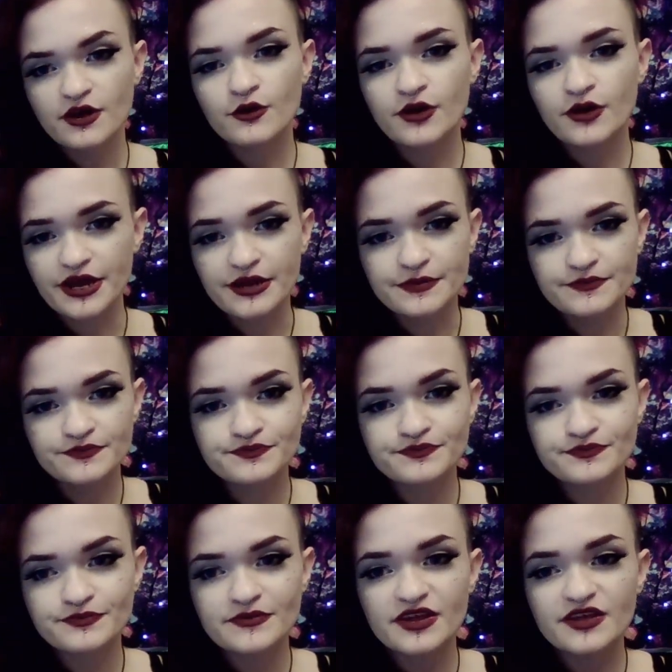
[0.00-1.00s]
Okay,
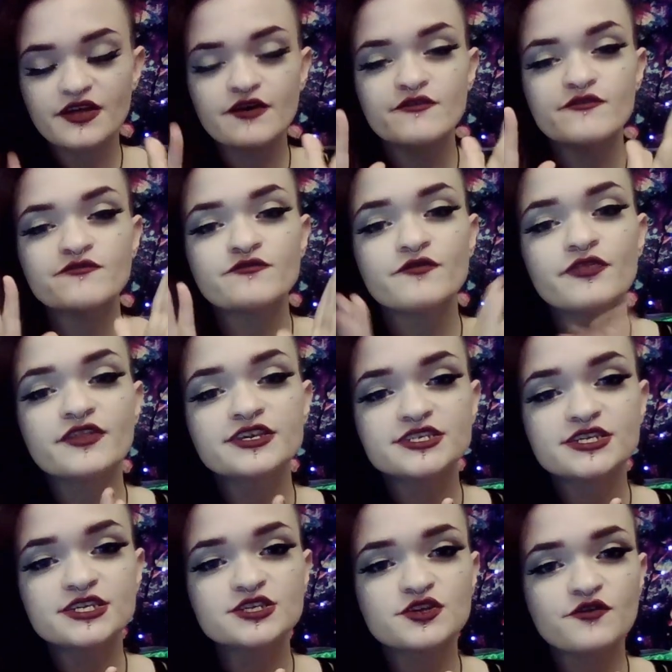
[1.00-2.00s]

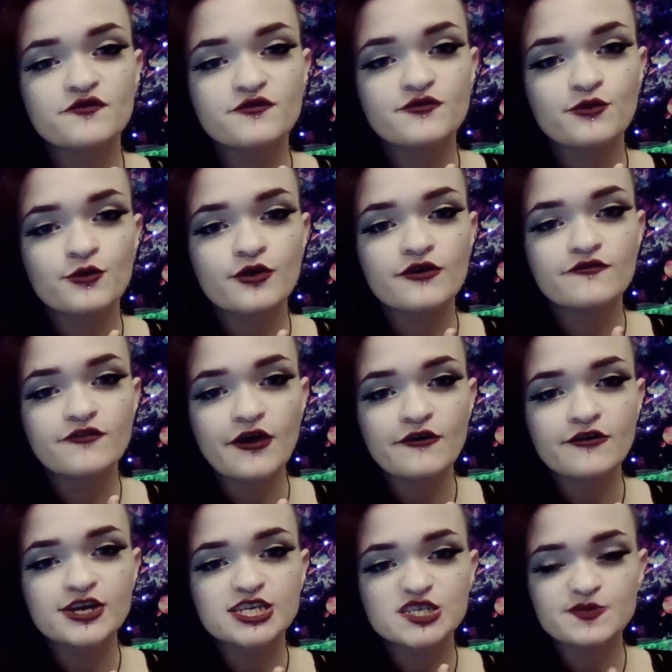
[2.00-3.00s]
this is for a
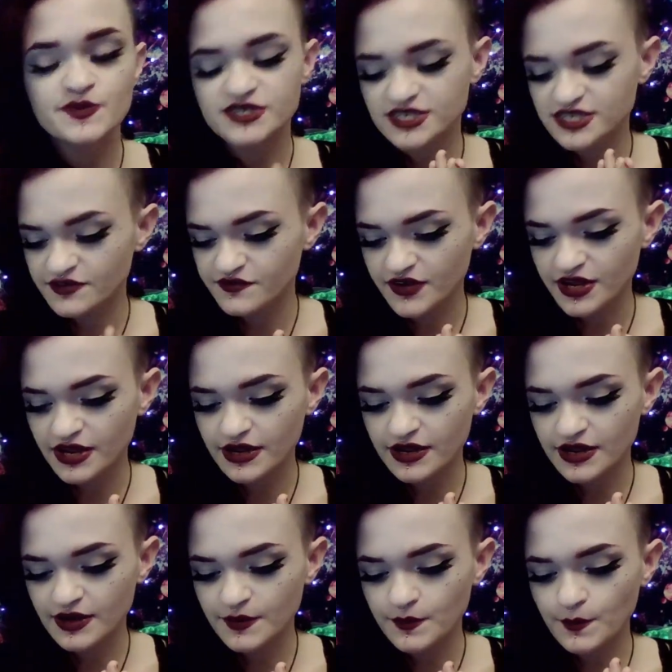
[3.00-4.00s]
very specific
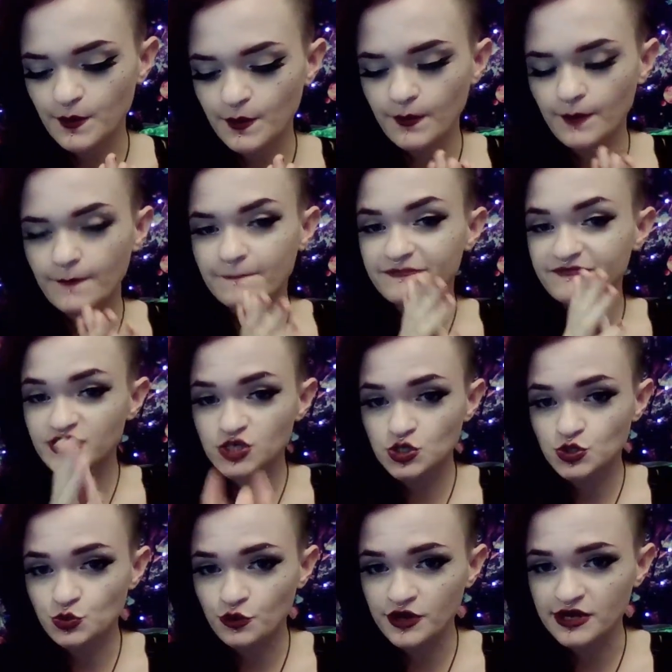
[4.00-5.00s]

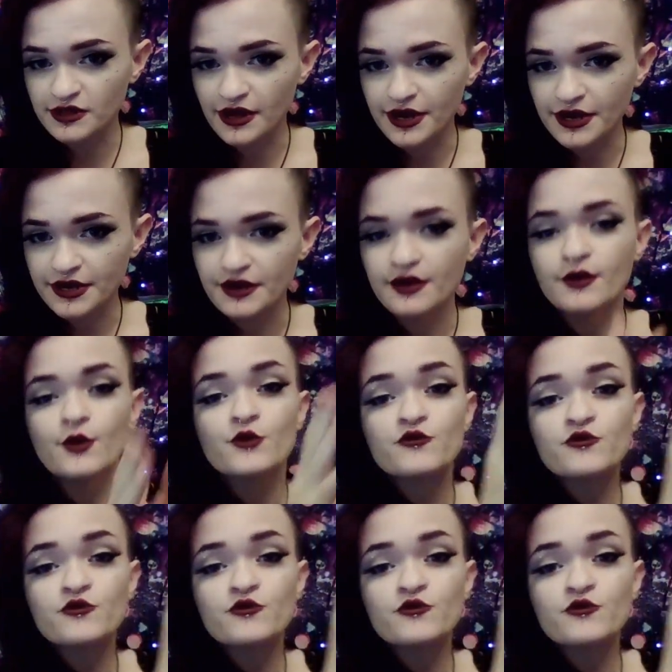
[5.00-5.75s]
storyline.